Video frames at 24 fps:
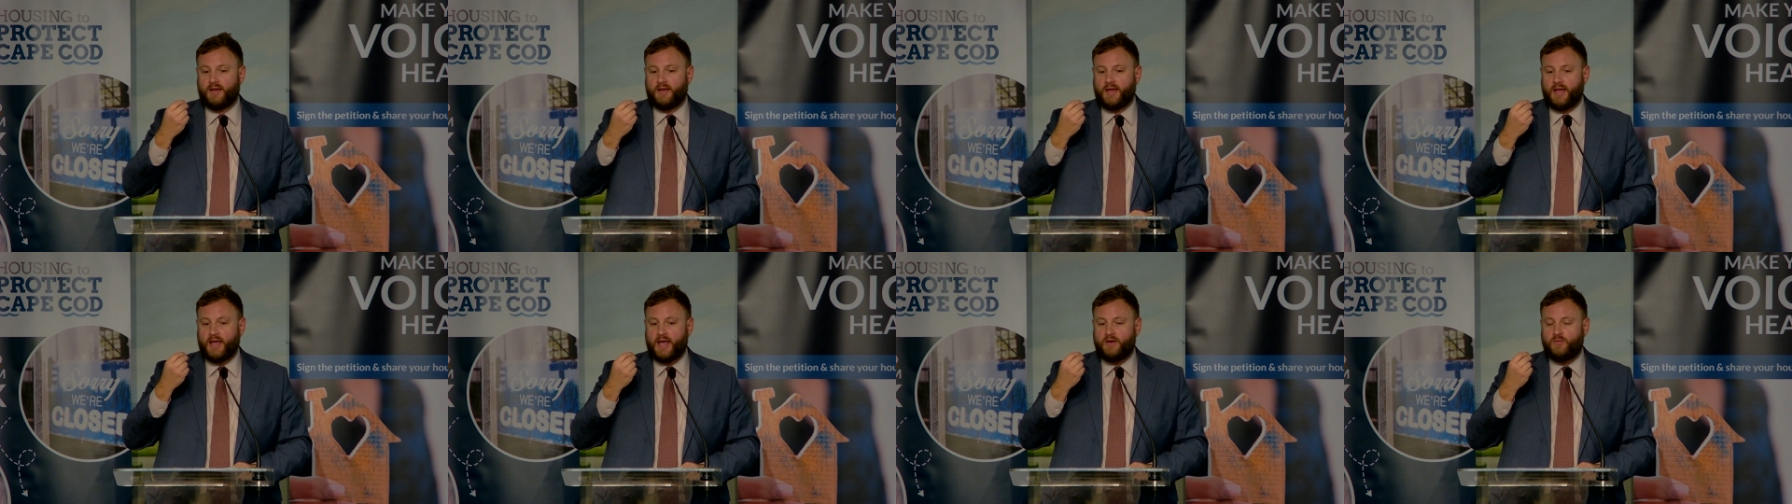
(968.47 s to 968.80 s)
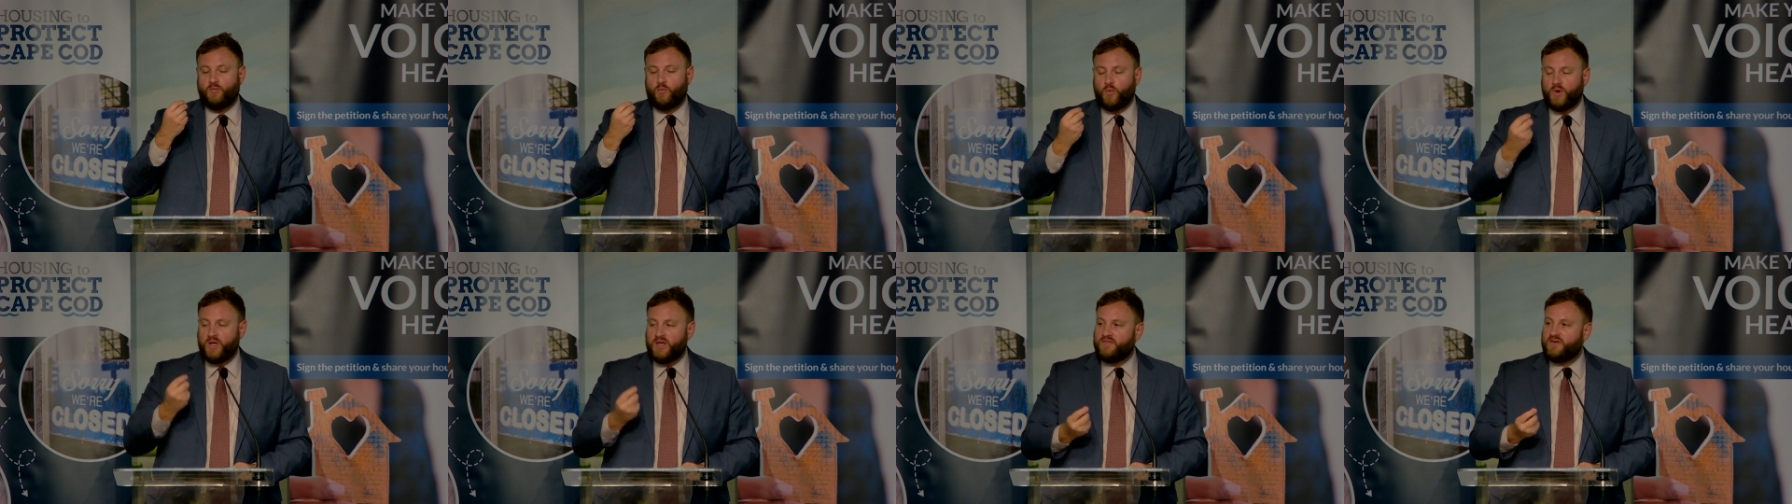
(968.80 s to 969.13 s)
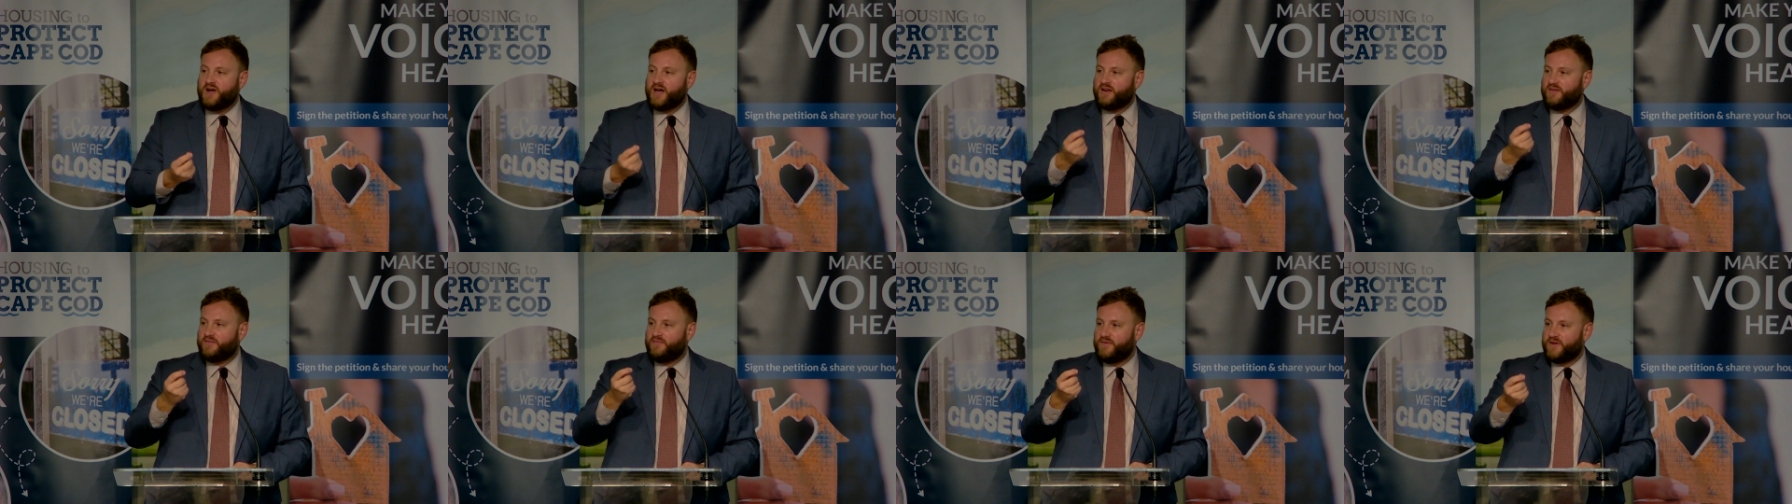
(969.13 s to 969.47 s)
And we've
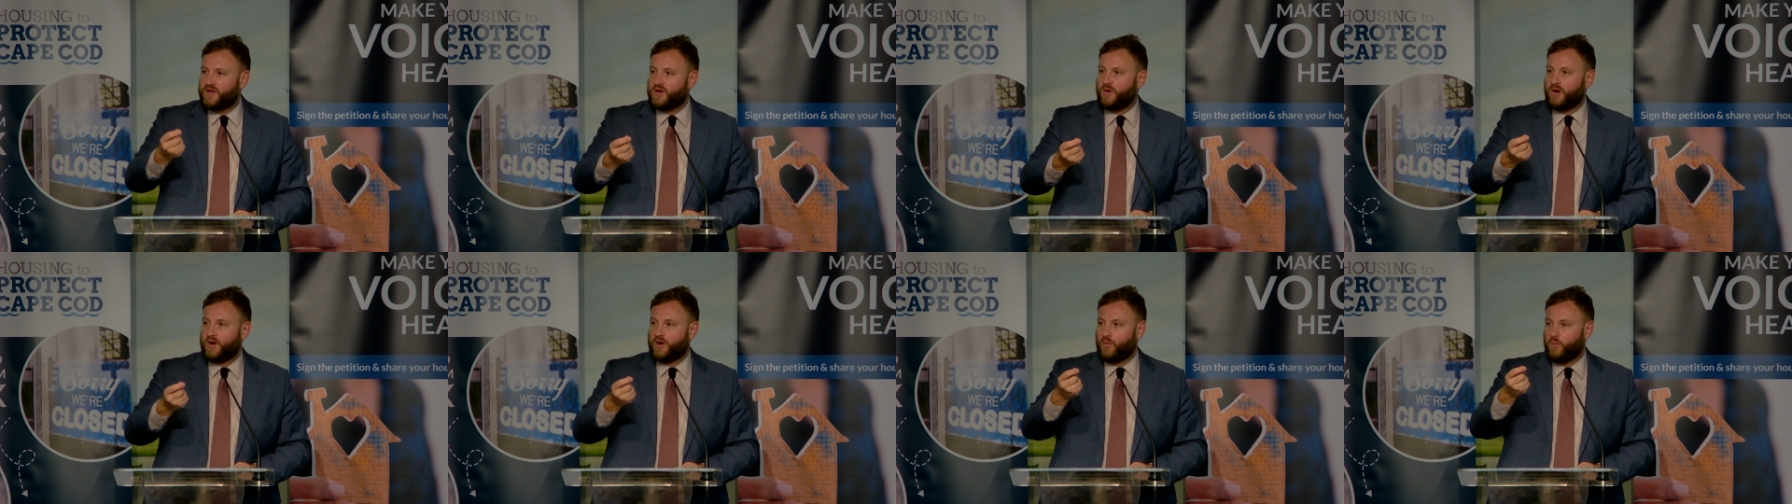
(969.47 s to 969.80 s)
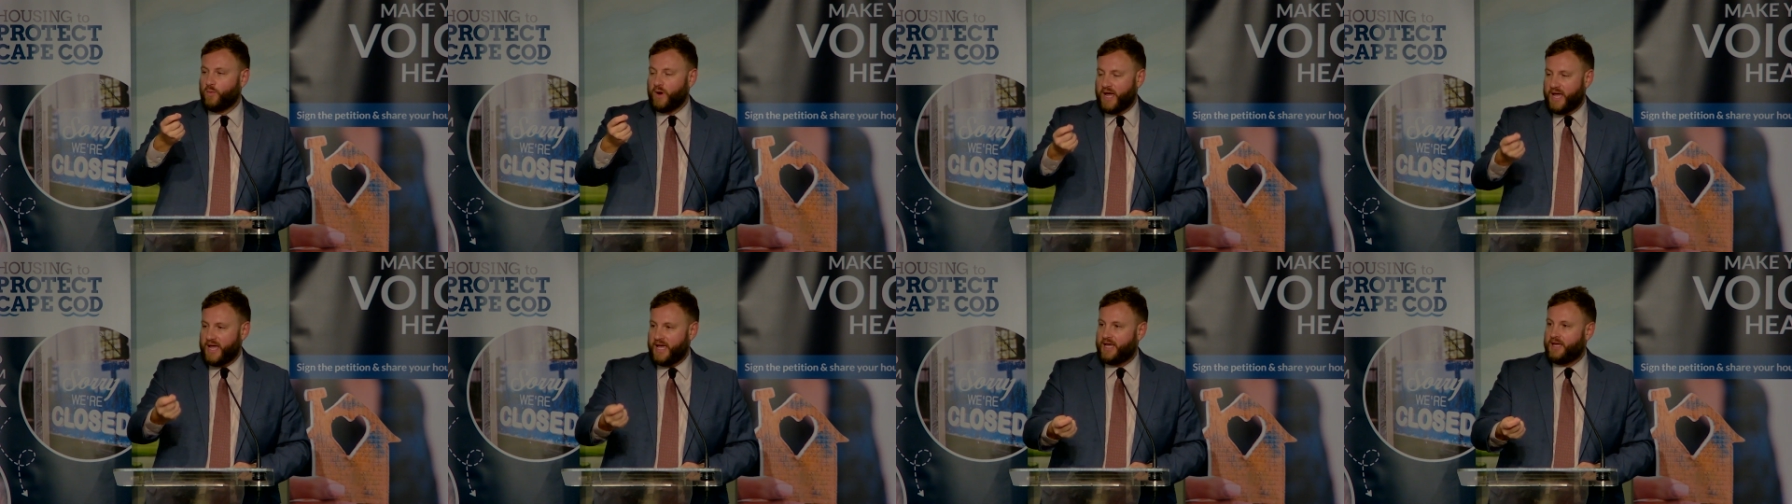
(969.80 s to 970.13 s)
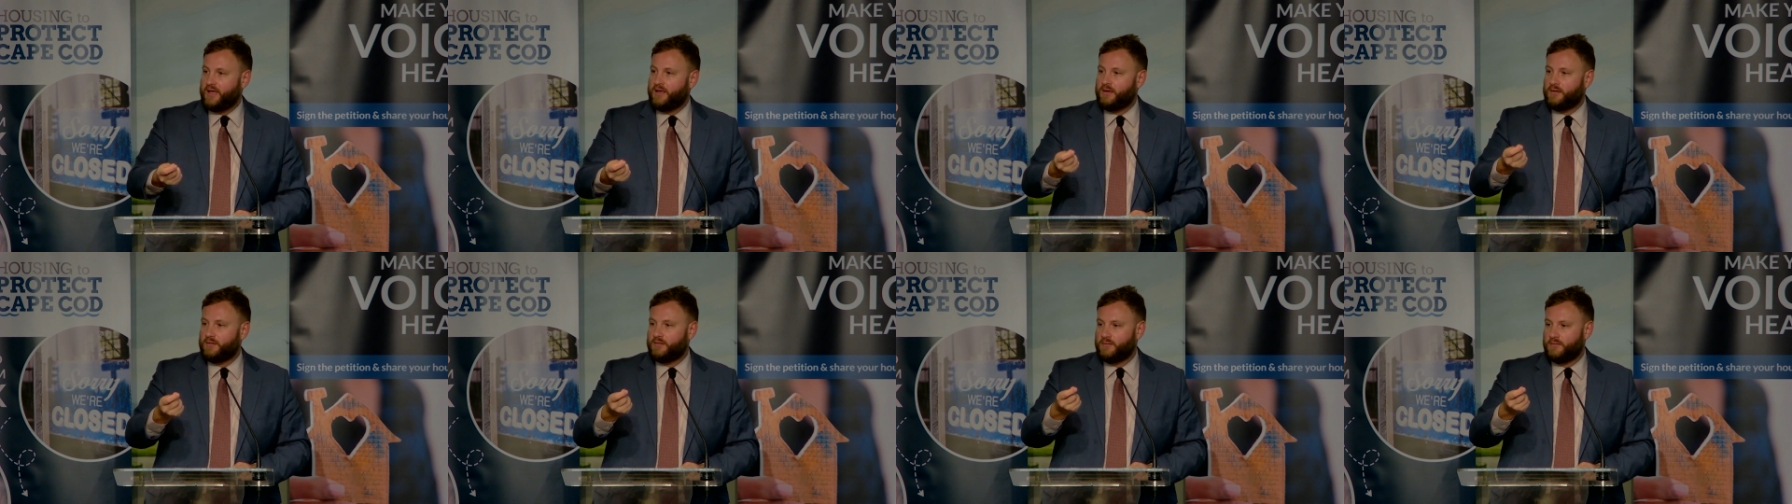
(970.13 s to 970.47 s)
got to figure out a
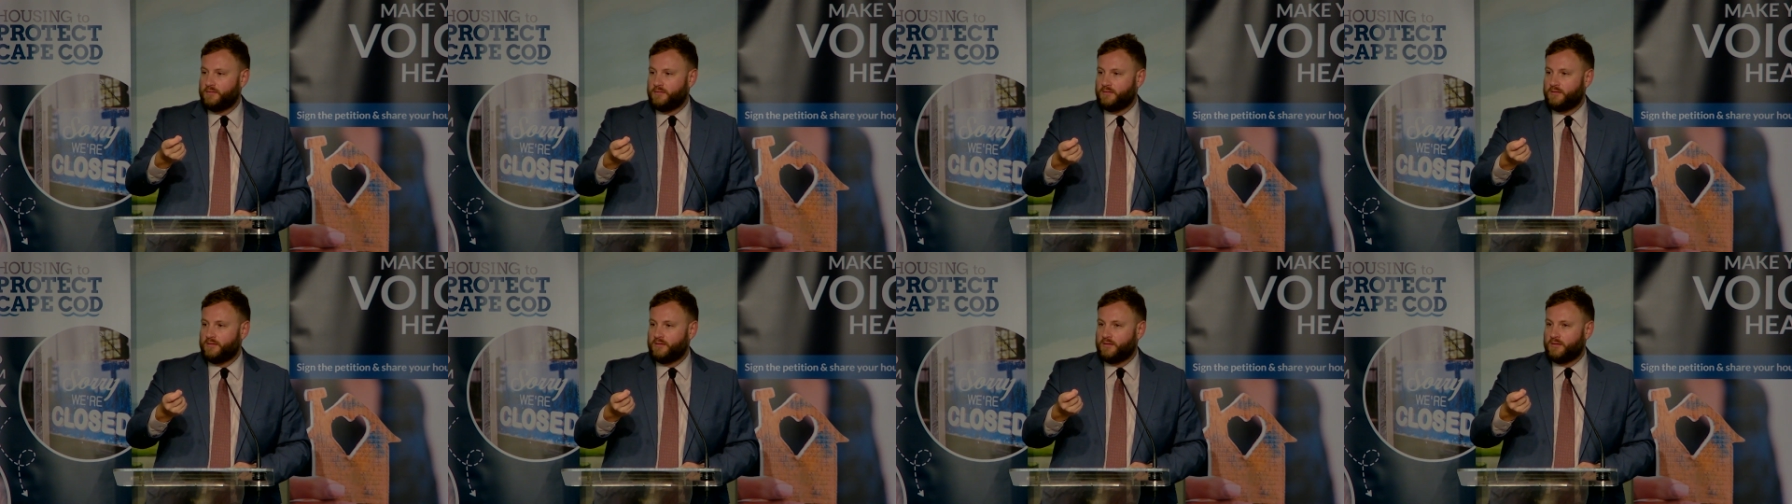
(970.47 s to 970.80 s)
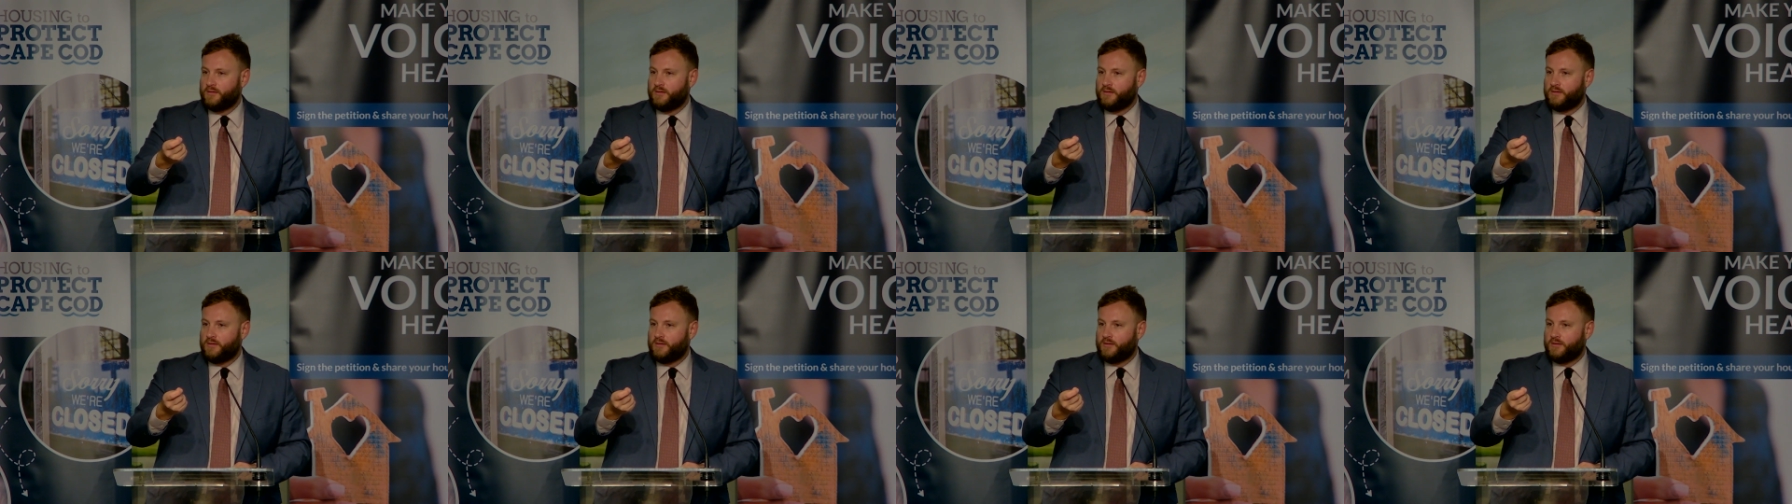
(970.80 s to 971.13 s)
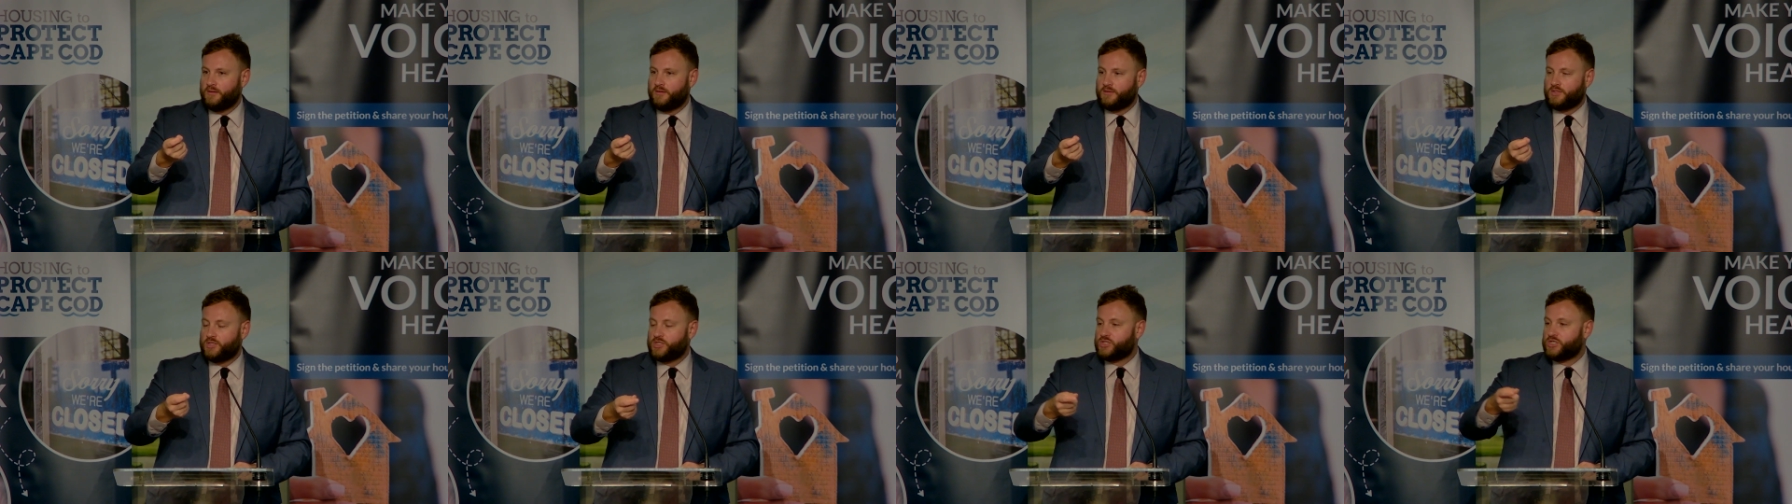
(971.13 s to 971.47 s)
way
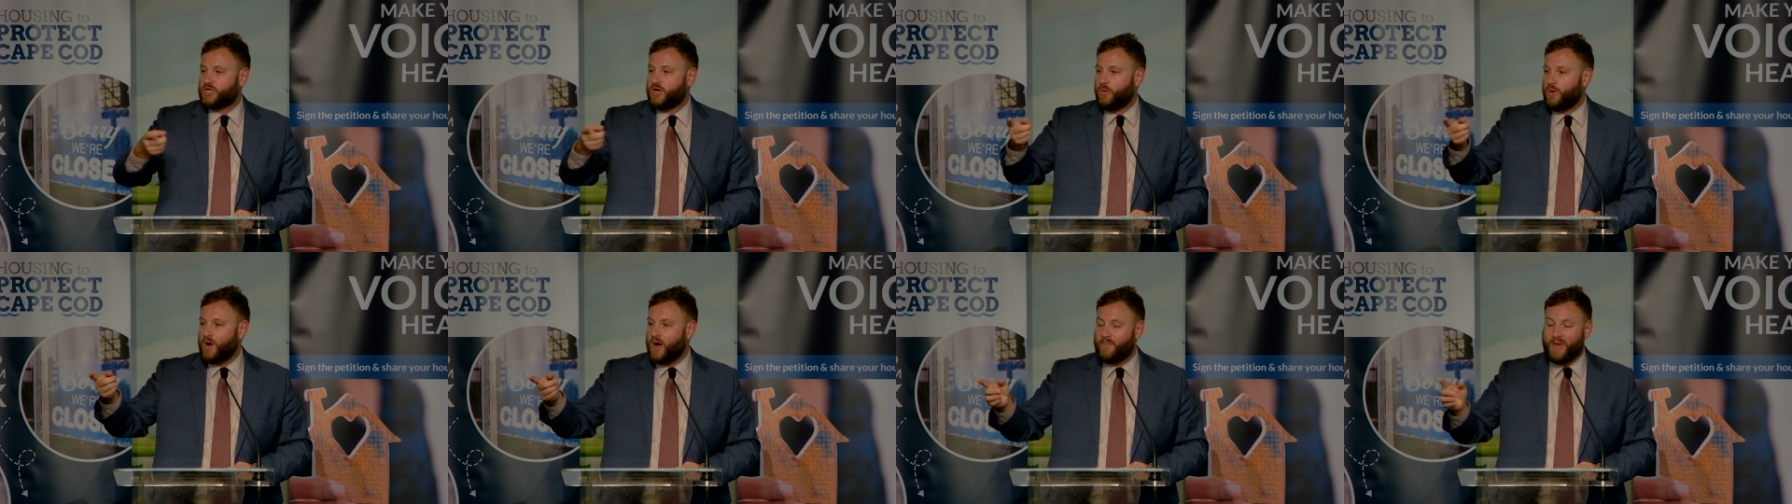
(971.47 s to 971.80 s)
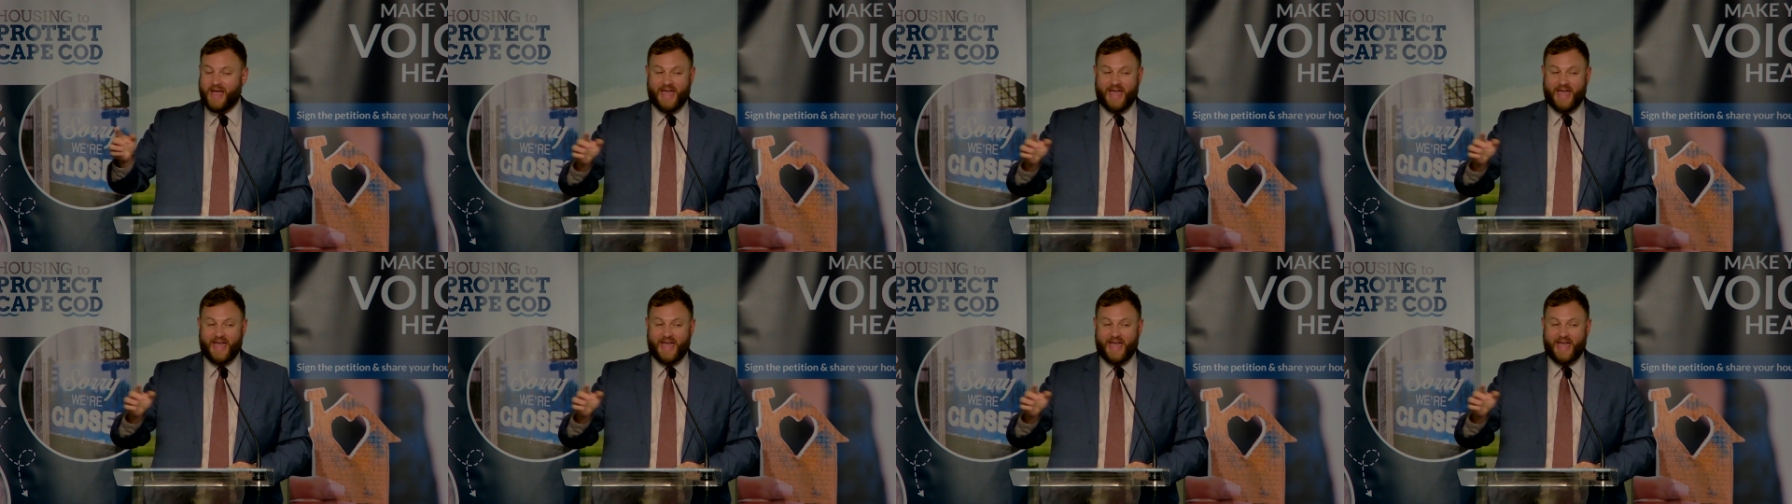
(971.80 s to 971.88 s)
to show up.